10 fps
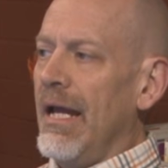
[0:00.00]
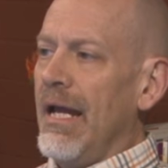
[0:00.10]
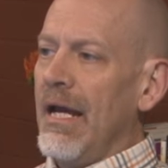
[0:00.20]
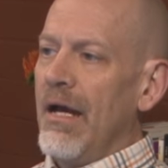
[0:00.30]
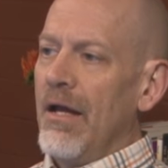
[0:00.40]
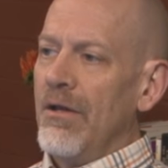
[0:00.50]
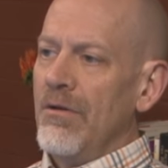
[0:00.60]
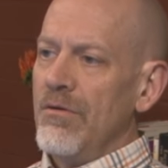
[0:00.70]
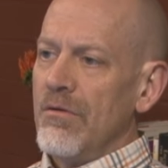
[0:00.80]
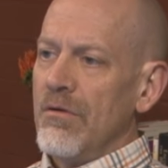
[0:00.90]

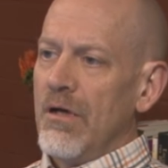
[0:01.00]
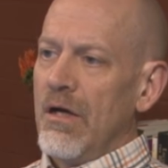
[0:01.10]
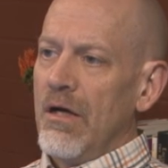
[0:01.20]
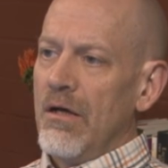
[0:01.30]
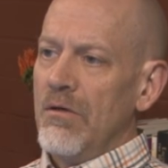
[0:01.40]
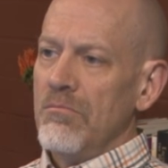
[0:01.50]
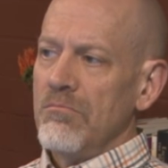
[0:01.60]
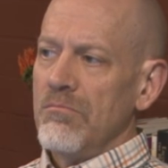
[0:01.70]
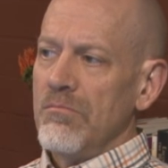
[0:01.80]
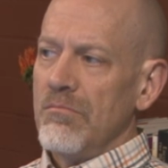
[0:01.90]
And uh,
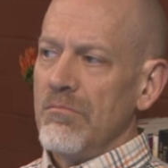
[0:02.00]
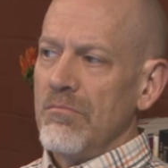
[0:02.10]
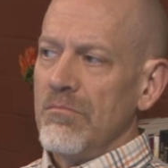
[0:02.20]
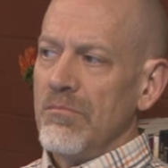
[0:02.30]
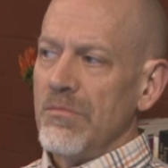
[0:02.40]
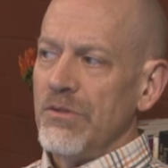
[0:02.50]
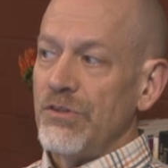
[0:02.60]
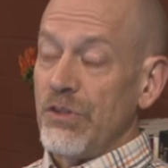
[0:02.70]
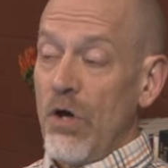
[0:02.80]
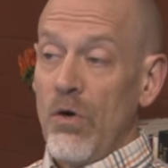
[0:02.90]

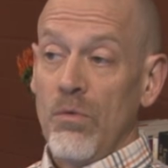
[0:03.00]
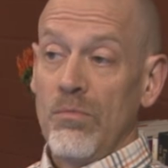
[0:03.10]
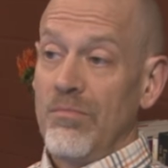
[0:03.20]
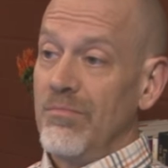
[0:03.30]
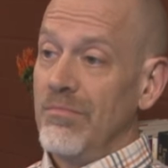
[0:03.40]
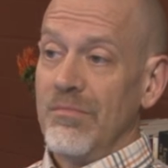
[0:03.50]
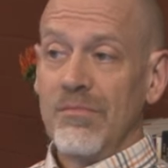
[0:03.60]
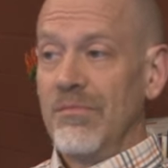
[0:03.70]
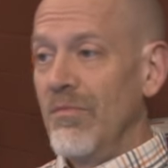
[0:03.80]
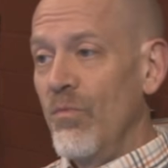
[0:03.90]
so
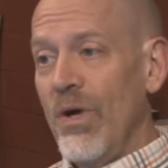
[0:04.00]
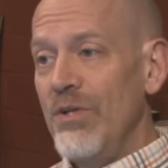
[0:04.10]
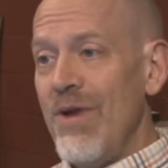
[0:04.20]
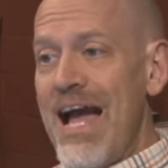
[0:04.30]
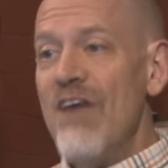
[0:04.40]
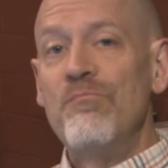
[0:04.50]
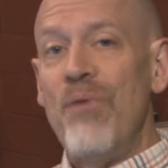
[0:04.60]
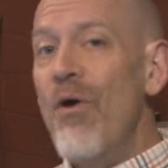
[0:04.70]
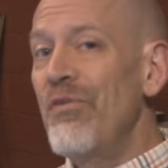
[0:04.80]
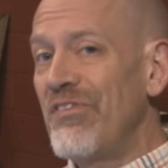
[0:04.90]
when you have
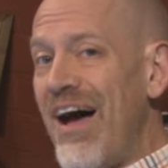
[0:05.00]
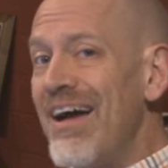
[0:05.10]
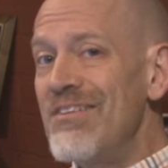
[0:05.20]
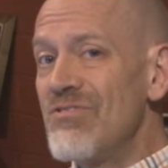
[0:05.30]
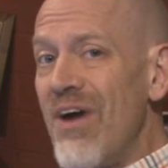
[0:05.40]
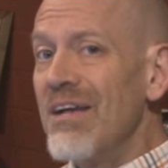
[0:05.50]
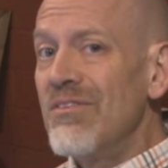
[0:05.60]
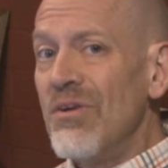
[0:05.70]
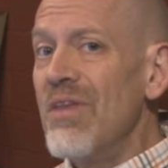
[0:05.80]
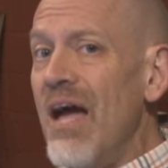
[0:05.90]
both sides trying
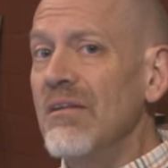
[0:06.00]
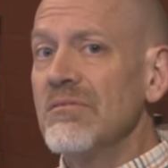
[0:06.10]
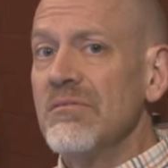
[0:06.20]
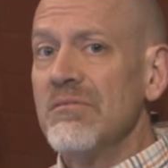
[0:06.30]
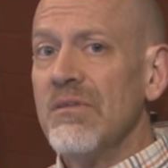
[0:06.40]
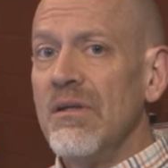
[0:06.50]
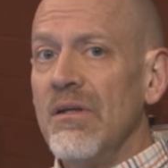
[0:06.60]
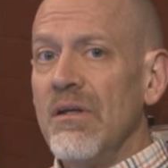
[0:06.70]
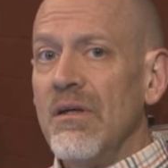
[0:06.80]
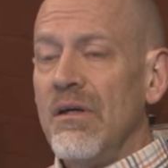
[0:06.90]
to do that,
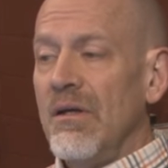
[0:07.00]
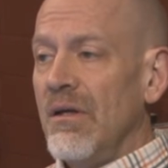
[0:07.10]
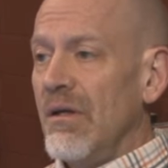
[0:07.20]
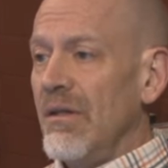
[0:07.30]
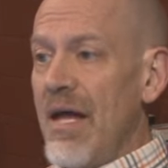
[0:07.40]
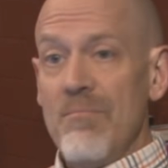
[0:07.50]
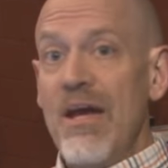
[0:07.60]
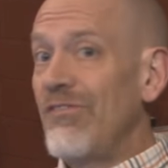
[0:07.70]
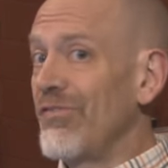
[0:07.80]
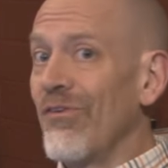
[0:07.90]
that
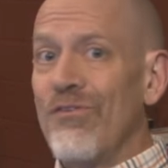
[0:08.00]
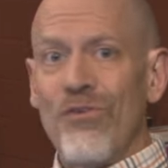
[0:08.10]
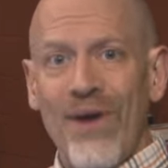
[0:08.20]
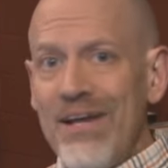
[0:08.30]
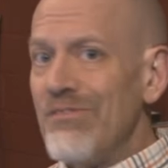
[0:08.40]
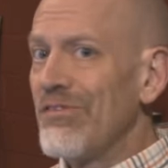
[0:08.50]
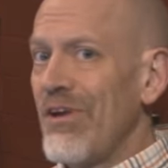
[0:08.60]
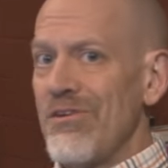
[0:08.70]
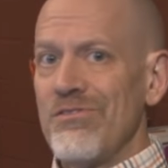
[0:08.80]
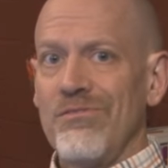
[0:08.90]
makes for great
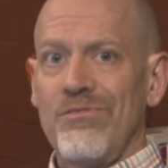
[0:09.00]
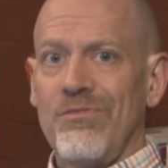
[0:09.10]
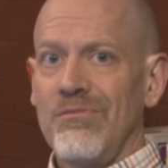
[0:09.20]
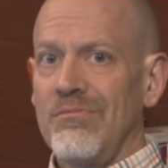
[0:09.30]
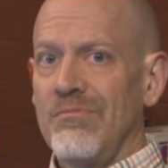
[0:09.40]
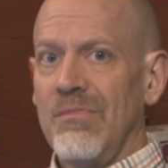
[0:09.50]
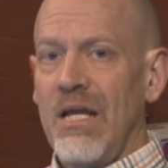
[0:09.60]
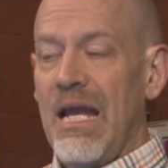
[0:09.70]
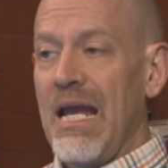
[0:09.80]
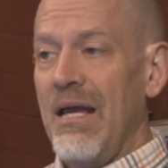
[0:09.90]
discussions.
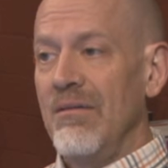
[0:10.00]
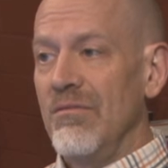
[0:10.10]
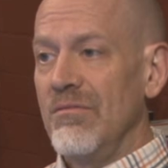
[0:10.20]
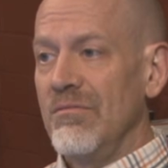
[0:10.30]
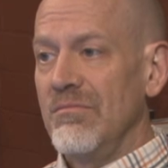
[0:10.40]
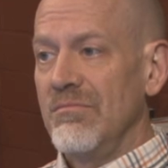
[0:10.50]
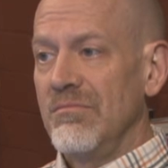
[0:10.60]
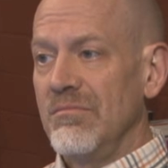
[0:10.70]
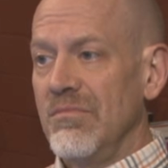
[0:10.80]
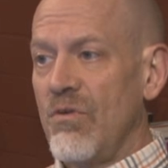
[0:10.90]
And
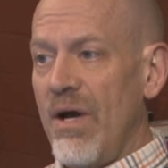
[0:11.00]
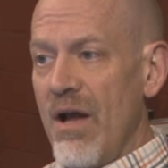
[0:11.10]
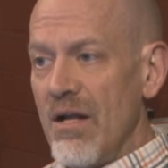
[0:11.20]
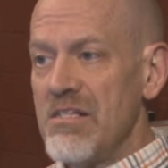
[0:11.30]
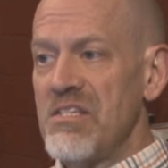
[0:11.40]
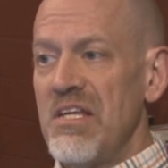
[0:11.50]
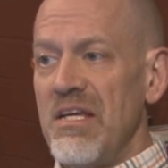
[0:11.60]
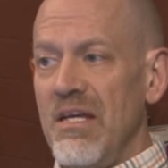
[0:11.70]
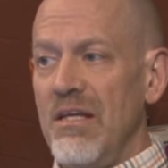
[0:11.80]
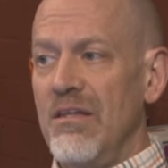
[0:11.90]
quite
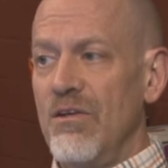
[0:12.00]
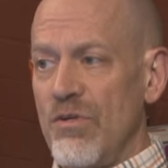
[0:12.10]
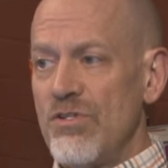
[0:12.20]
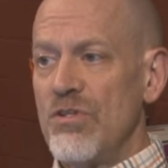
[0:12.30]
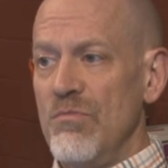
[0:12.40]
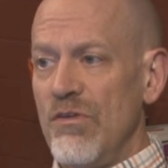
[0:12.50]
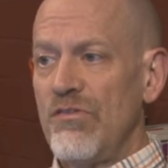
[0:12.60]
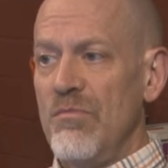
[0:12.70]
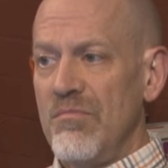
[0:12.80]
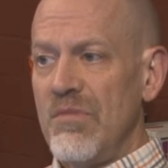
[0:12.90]
honestly, in the Christian
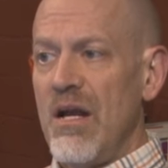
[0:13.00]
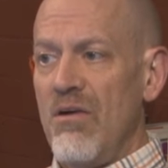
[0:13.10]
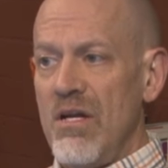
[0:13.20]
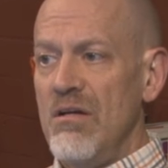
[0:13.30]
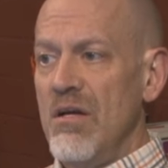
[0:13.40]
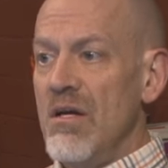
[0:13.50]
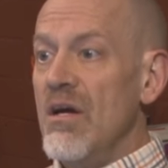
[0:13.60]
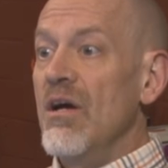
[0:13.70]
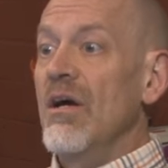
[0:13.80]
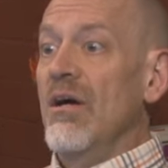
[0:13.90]
Muslim area,
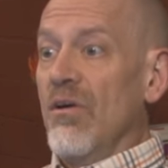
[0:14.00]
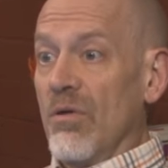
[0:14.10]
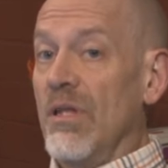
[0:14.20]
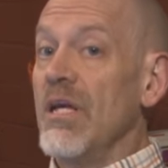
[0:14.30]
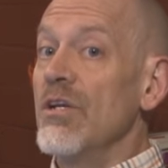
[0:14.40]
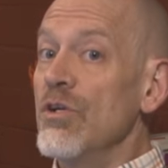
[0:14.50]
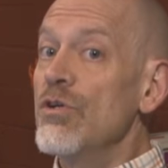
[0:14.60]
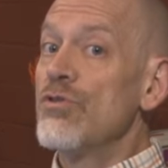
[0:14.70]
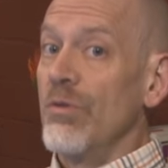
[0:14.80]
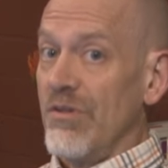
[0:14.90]
really
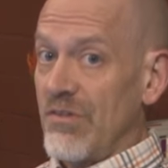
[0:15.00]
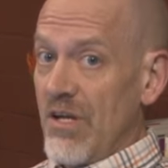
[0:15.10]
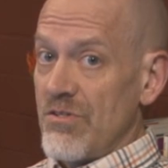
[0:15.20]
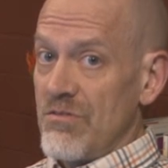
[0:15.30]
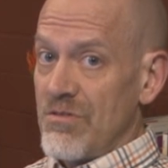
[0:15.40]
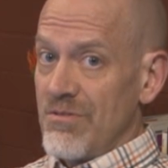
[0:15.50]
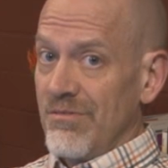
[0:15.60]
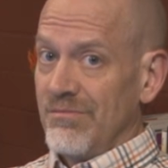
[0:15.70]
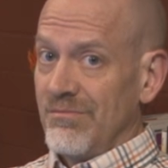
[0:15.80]
unusual discussions.